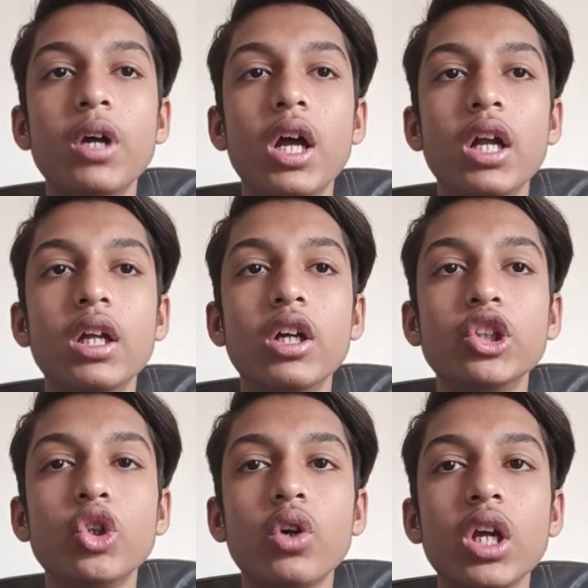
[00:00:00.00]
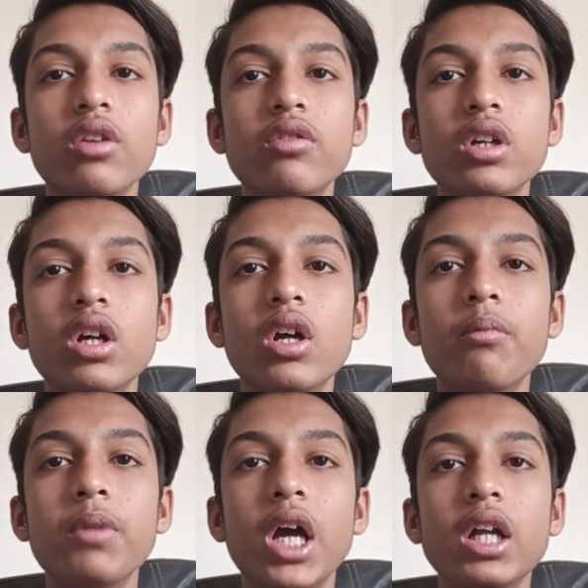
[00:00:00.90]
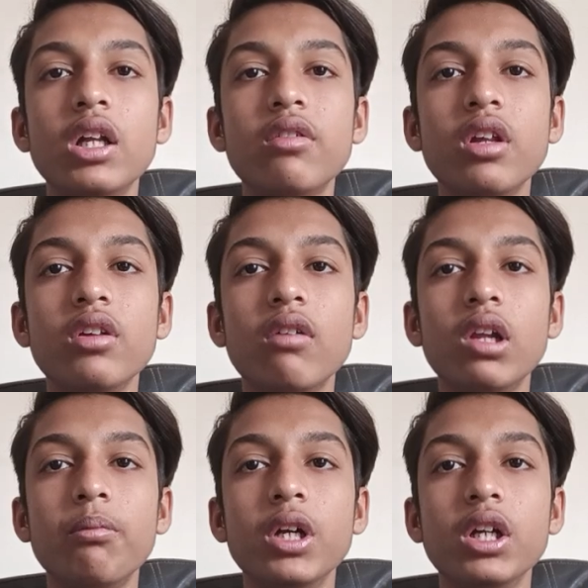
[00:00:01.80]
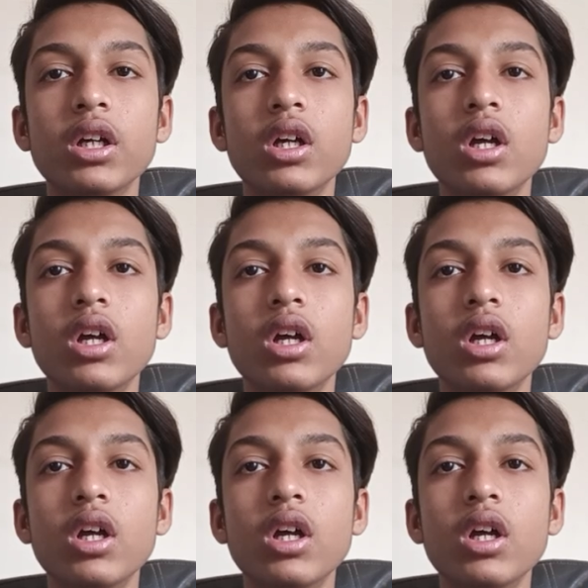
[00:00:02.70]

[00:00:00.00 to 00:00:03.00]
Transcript: and showcased behind the scenes development.